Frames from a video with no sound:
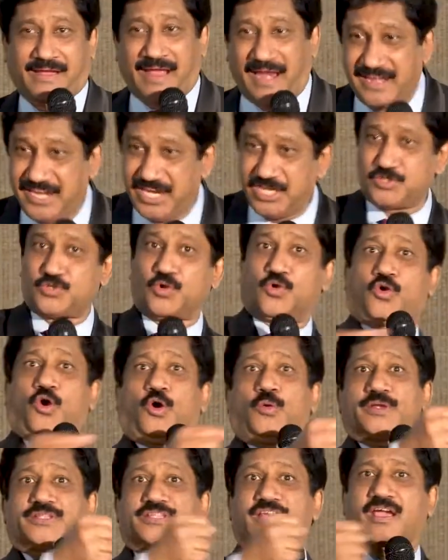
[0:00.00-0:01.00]
And he took
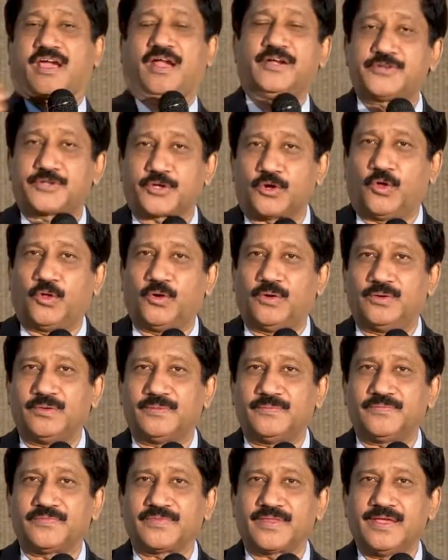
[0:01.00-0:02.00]
over the control.
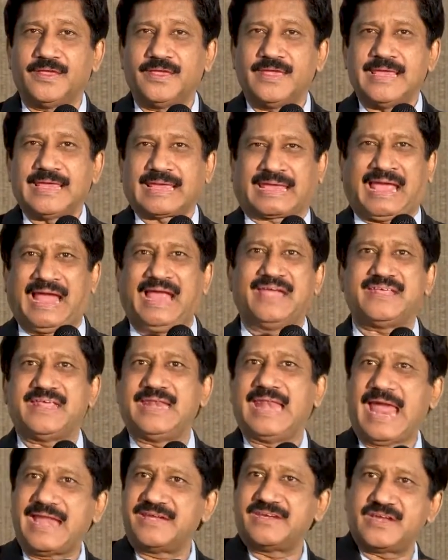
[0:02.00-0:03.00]
And
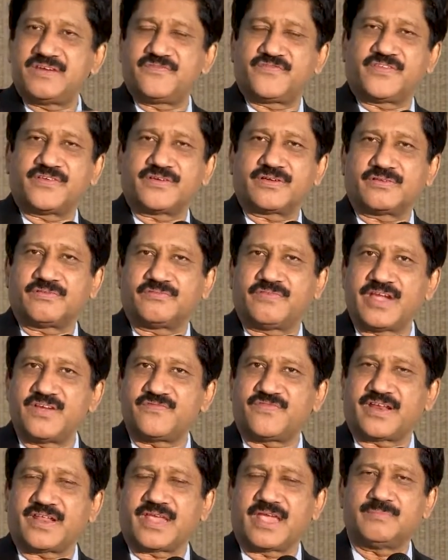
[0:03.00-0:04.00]
he landed for,
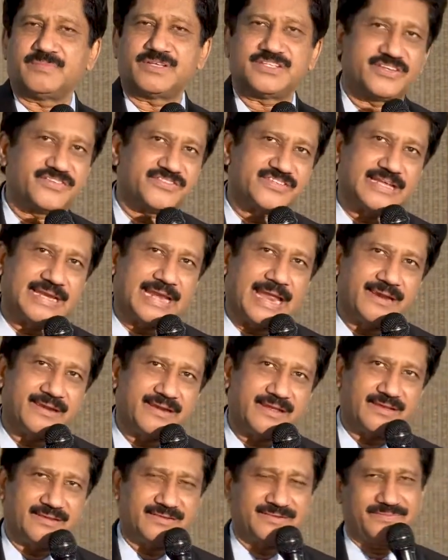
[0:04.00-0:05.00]
went for an emergency
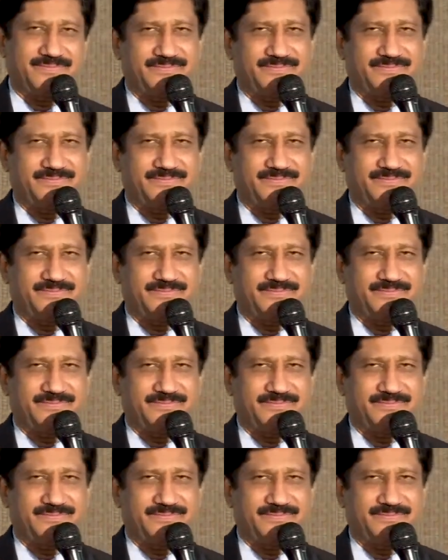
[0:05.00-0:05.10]
landing.